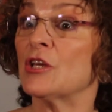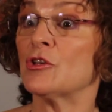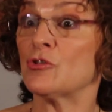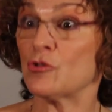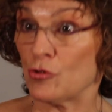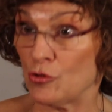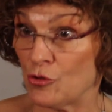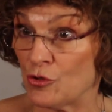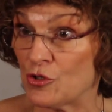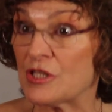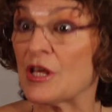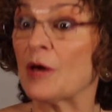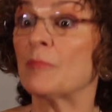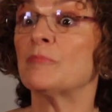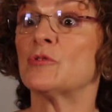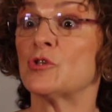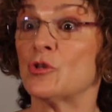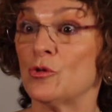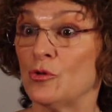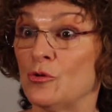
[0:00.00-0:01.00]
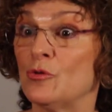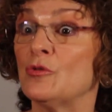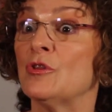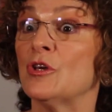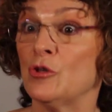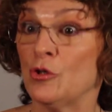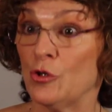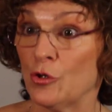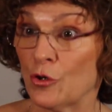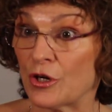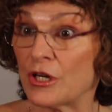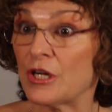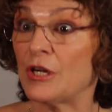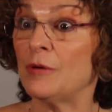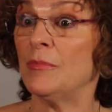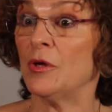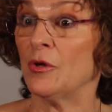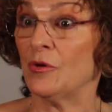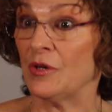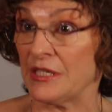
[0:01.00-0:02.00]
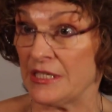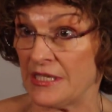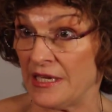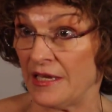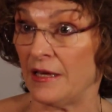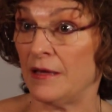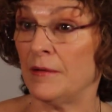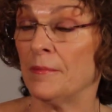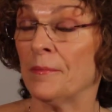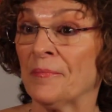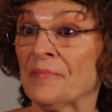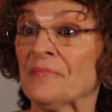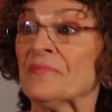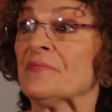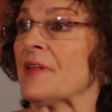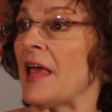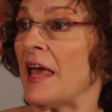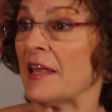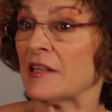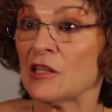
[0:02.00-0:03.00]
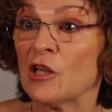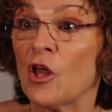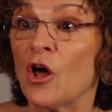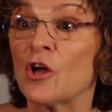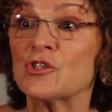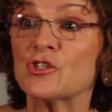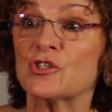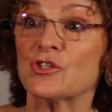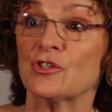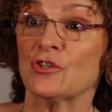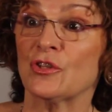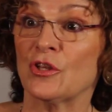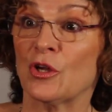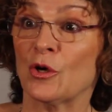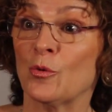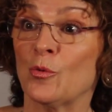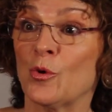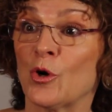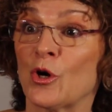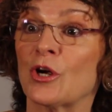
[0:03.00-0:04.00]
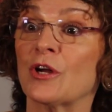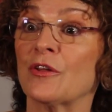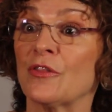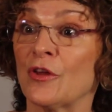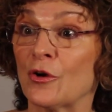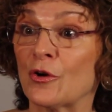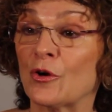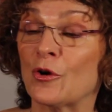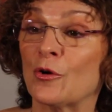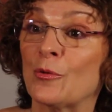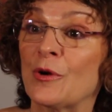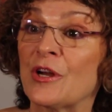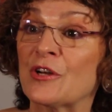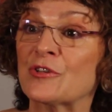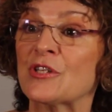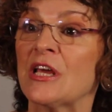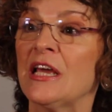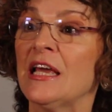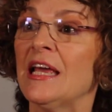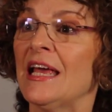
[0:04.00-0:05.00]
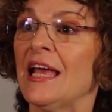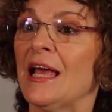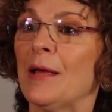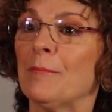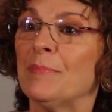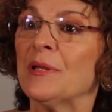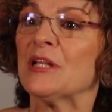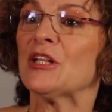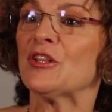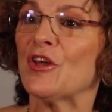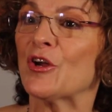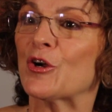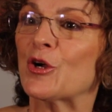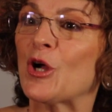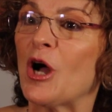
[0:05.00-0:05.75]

Introduce them to the New York community and launch their work, their careers, build their